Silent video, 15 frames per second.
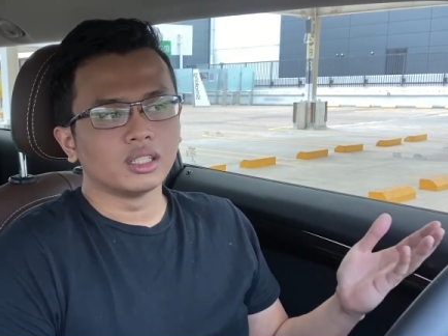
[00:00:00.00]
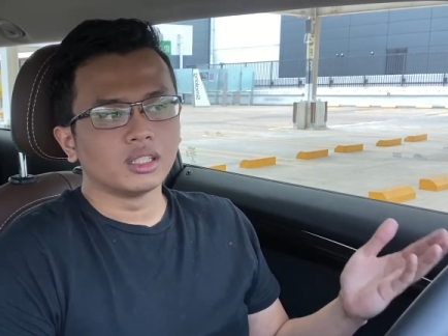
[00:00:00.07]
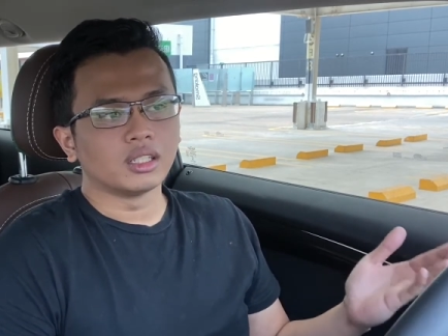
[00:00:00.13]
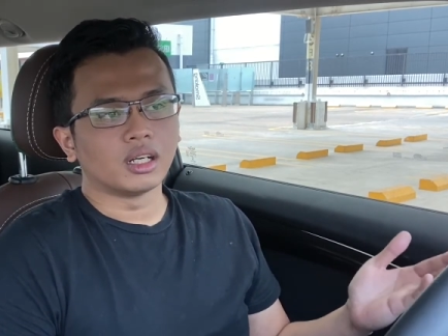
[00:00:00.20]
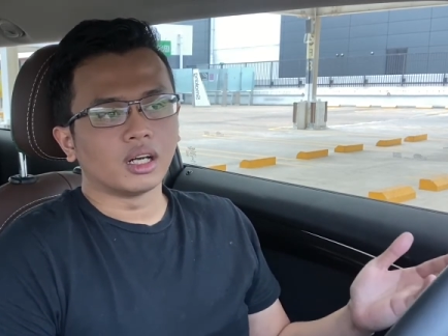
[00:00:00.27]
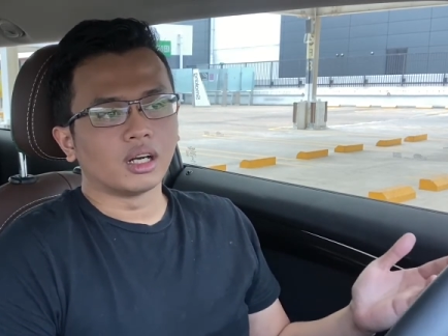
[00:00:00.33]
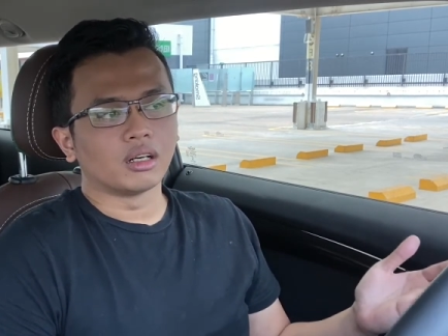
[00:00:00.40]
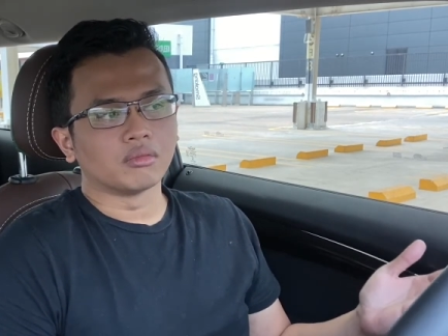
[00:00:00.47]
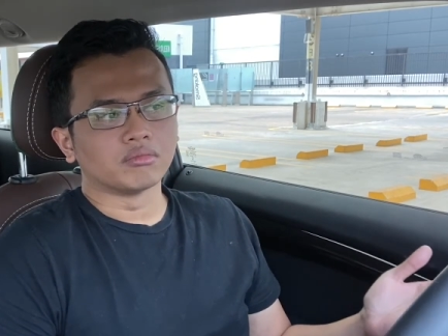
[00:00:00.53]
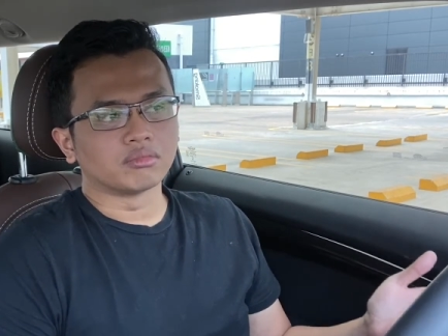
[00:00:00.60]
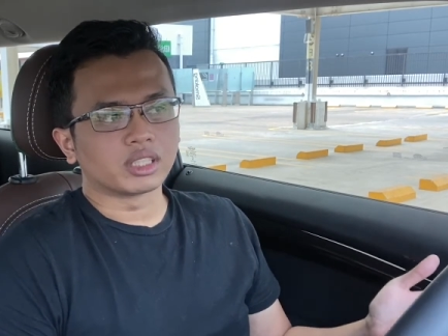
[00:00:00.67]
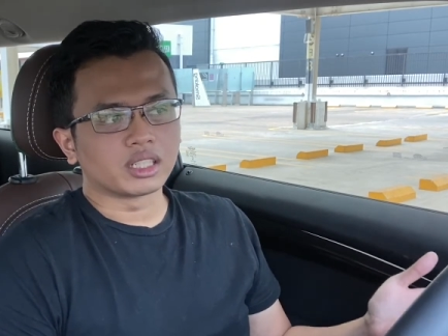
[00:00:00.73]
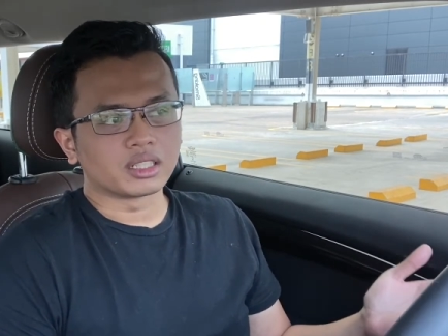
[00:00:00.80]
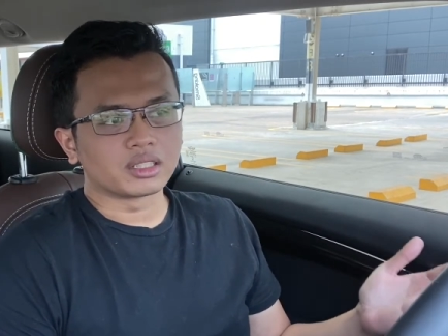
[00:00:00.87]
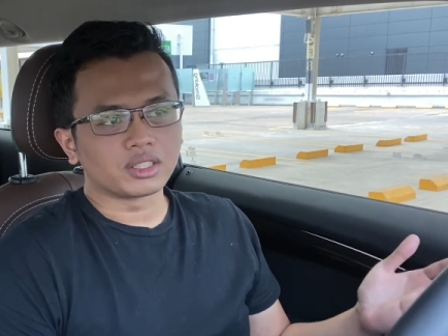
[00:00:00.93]

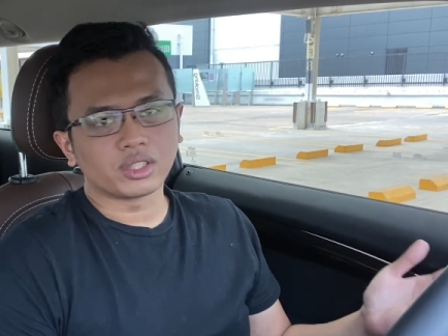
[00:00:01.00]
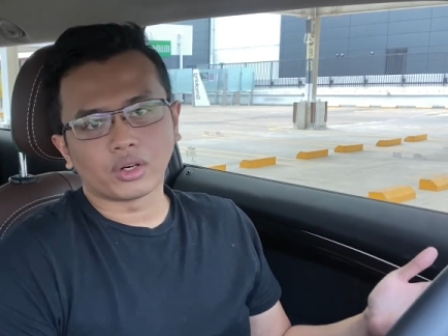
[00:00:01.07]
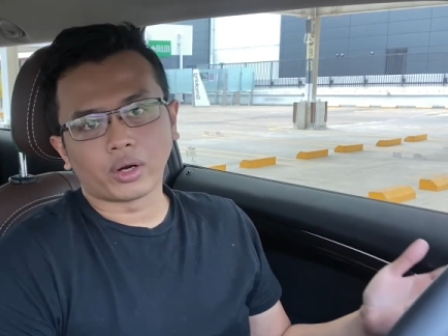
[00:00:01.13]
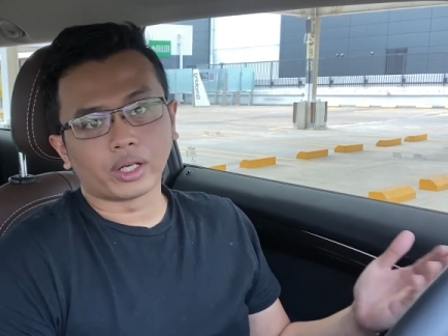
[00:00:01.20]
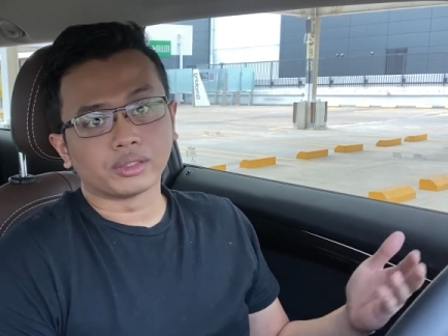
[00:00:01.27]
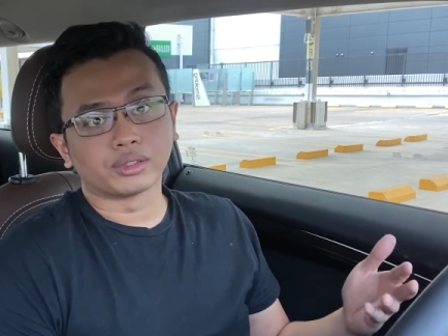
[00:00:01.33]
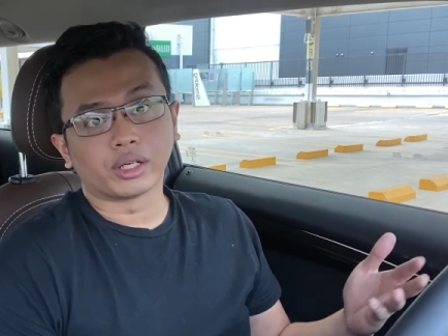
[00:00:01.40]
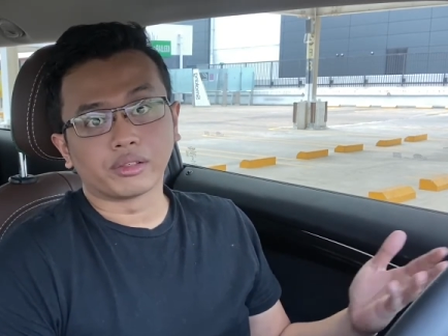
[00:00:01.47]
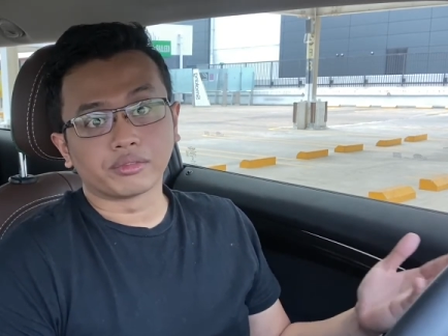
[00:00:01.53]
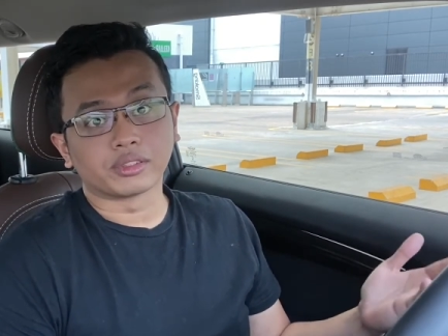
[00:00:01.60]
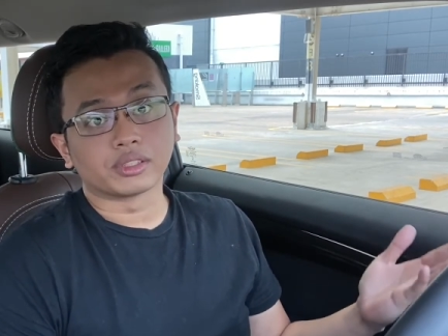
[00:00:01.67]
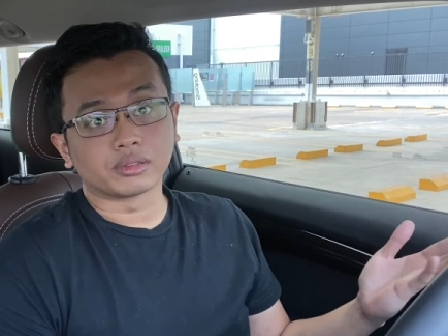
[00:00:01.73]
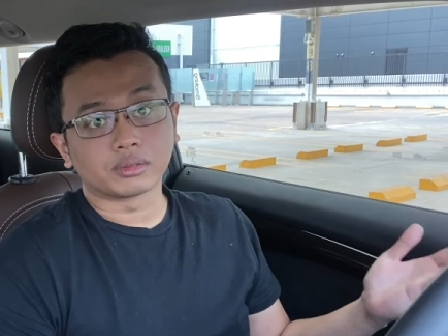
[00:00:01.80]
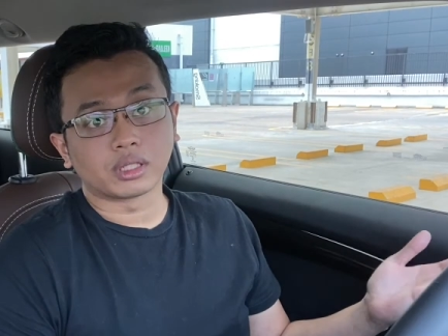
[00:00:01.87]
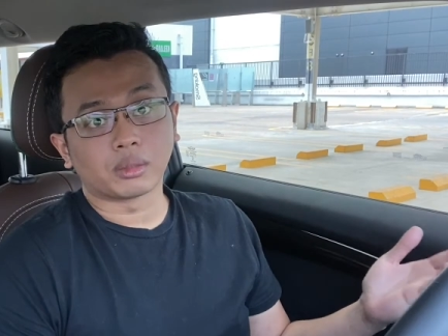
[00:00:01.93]
because you know I drive
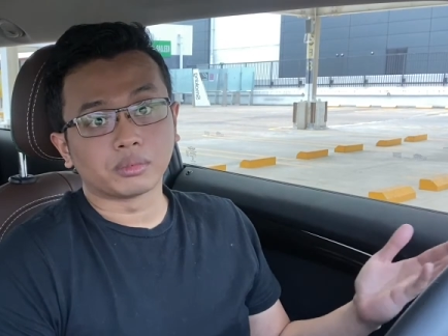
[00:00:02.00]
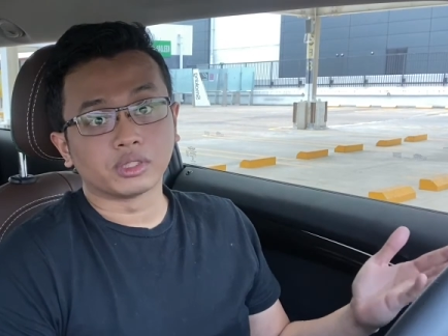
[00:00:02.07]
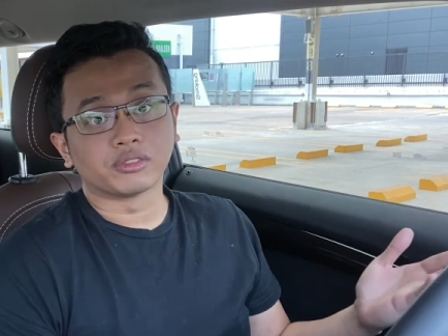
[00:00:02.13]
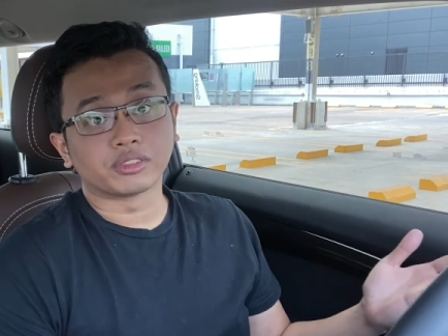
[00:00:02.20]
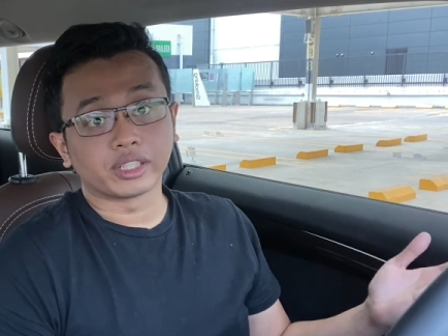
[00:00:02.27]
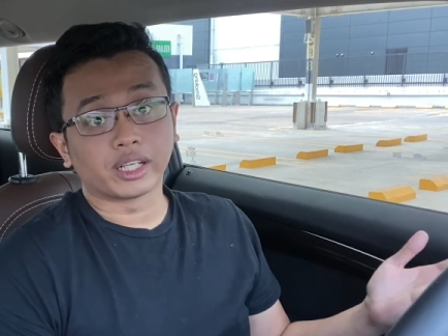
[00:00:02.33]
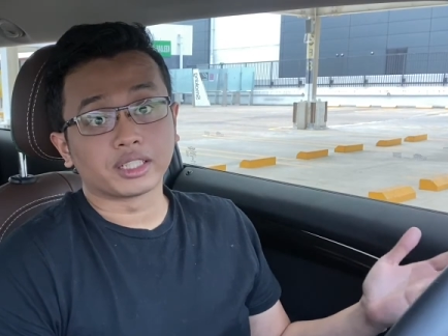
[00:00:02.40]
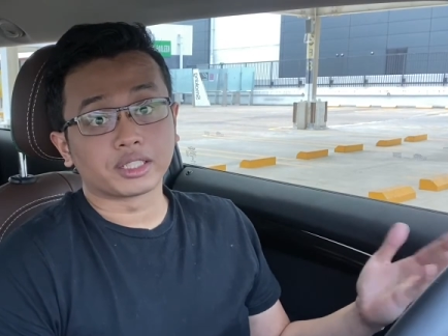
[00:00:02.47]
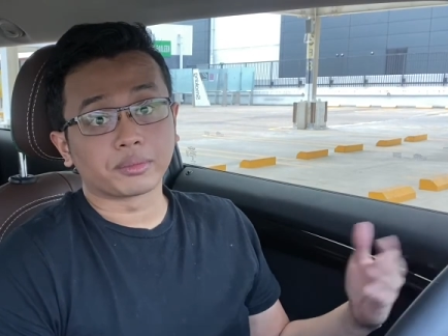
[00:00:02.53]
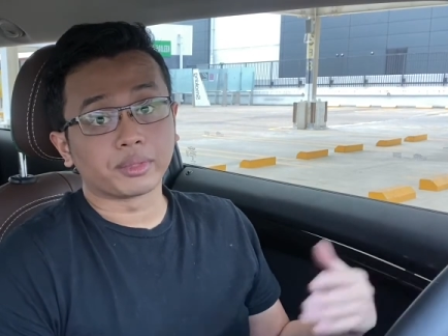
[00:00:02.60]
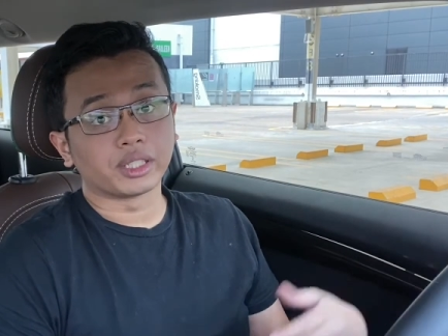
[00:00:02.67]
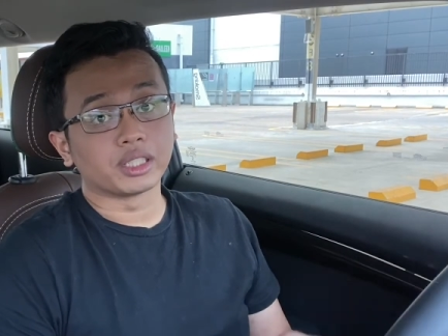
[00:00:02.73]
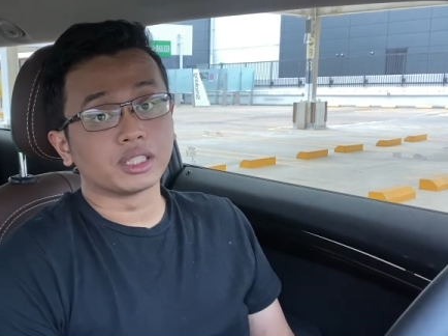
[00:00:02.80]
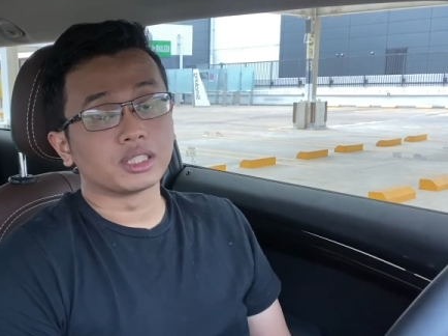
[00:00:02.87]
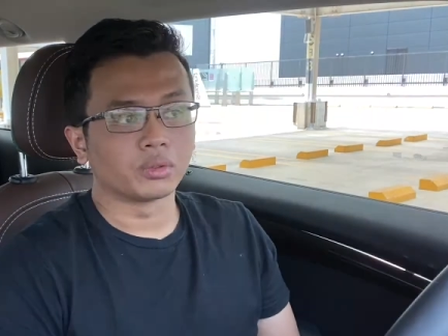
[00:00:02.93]
a couple of classic
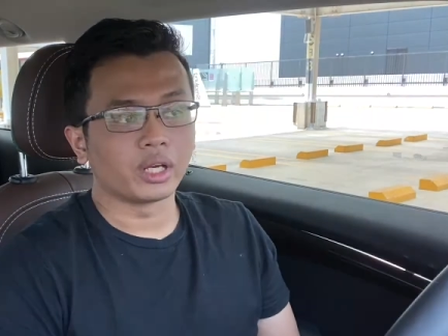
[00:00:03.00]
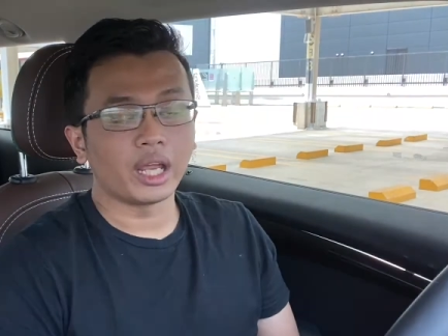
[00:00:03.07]
minis.